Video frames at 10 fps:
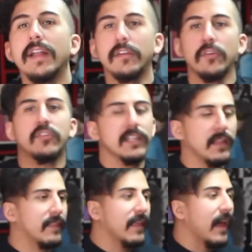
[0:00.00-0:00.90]
ahead and do shit
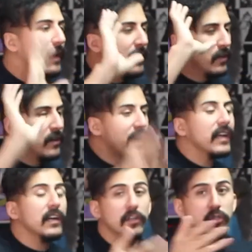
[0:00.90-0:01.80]
like that. You're not
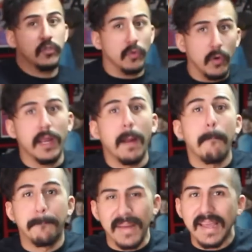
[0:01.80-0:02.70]
going to destroy
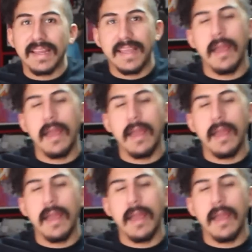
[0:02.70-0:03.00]
big